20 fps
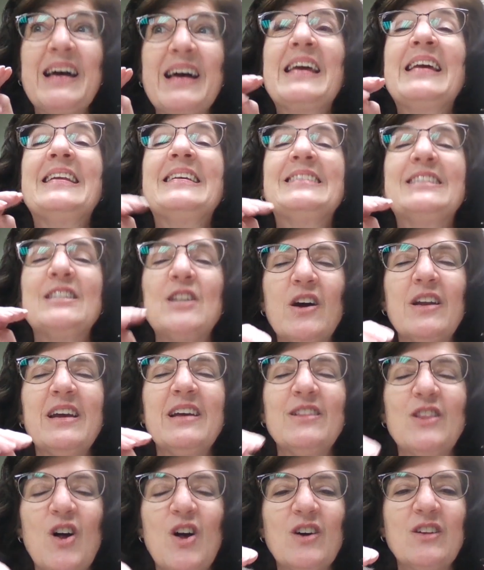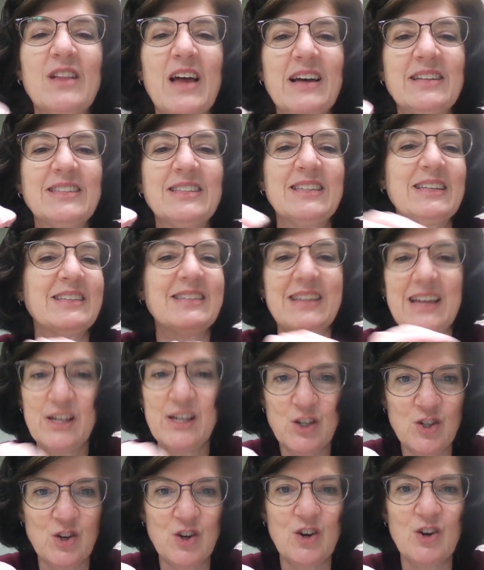it is not a long-lasting
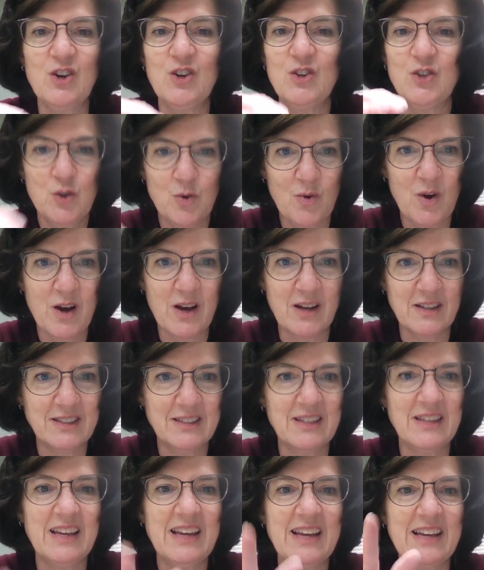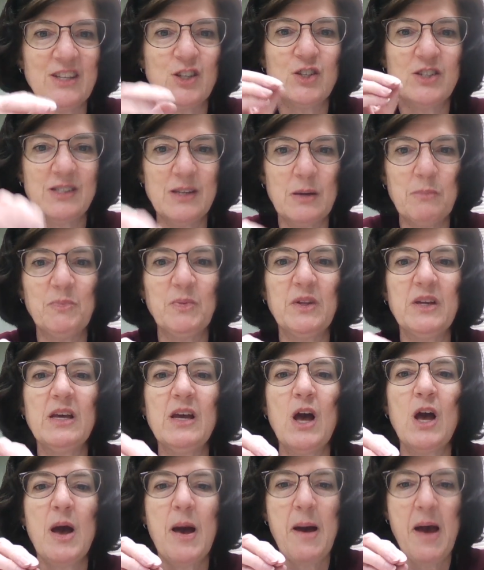danger to us. It
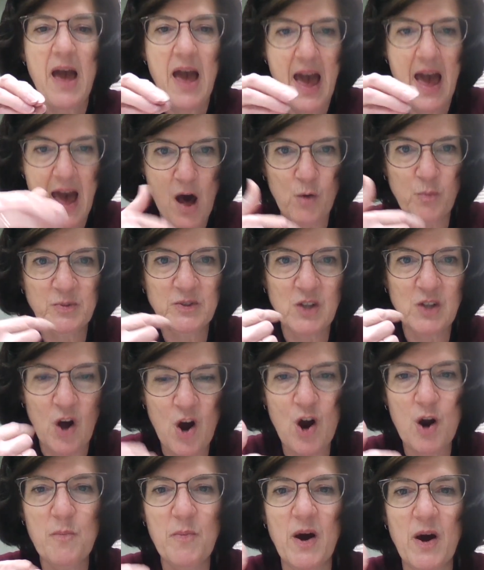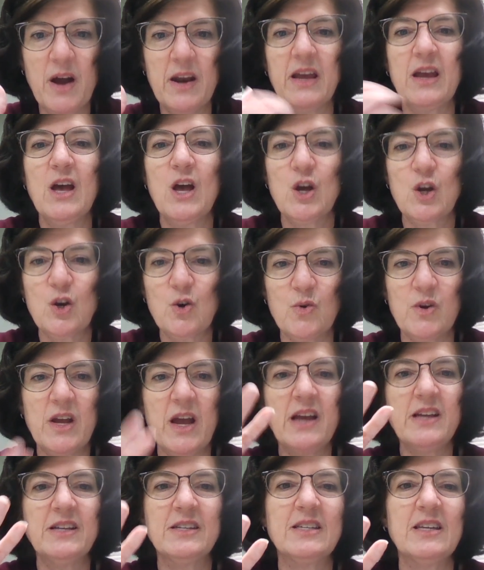simply helps our body
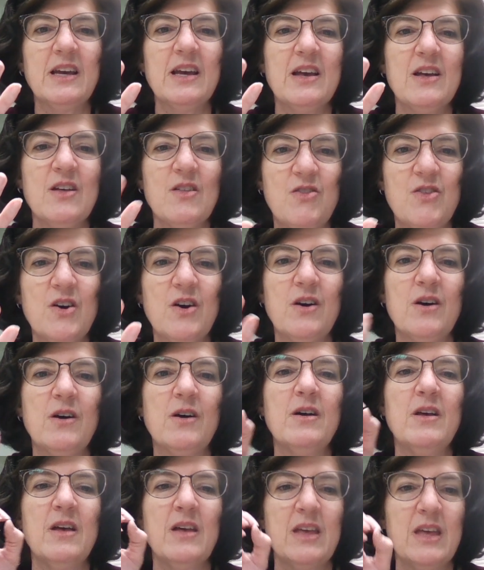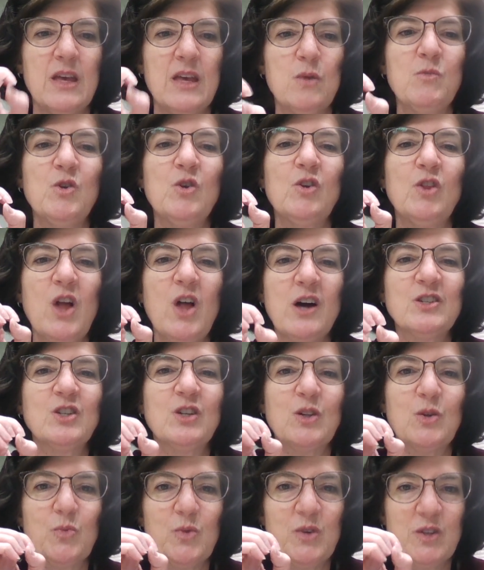create the
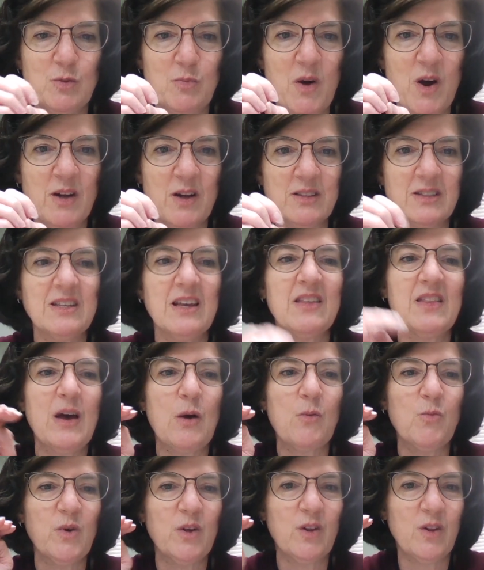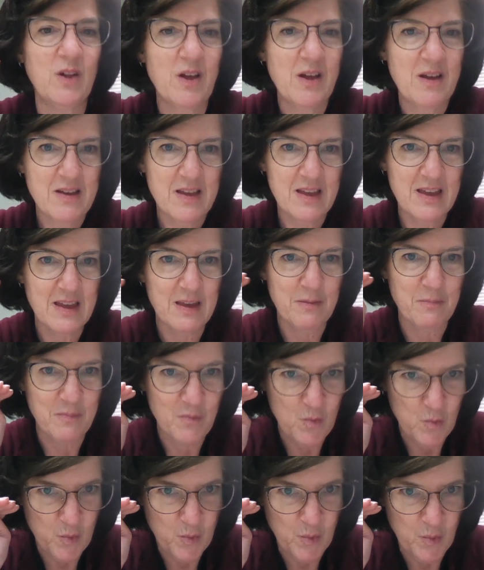immunological response that will
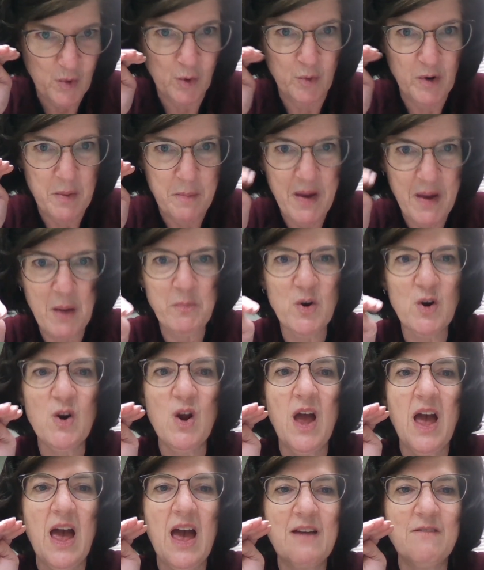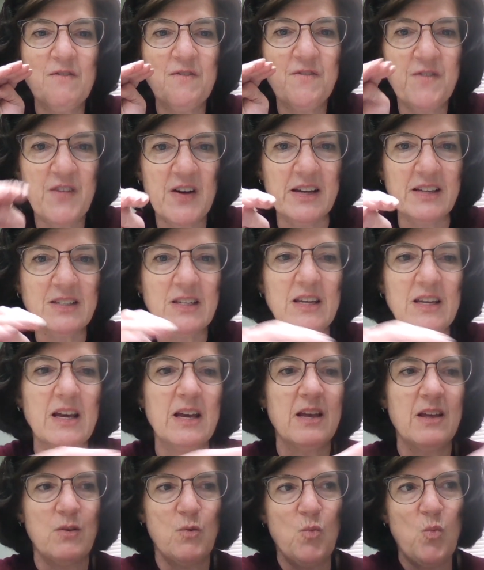will remember and fight
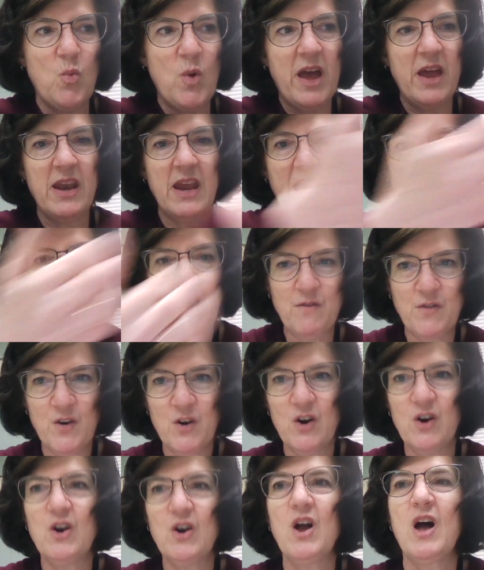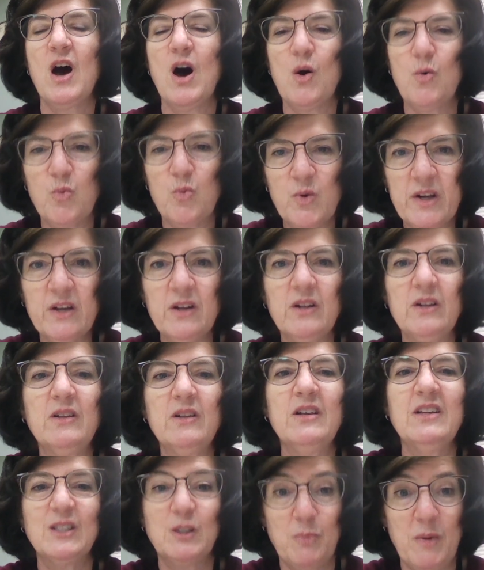whenever a real
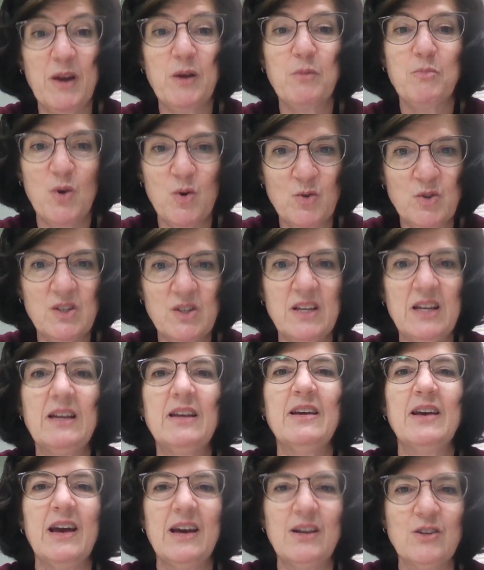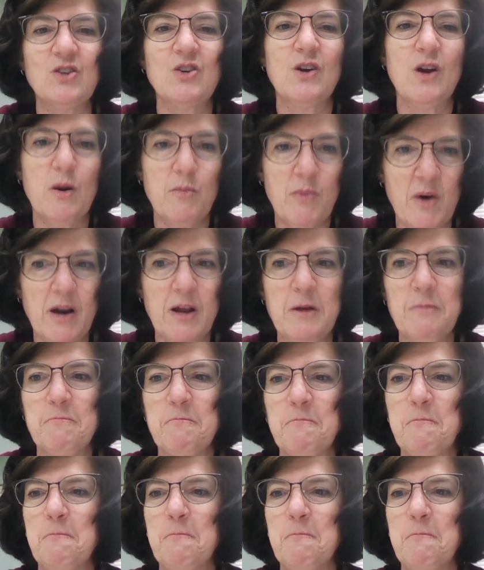spike protein entered our body.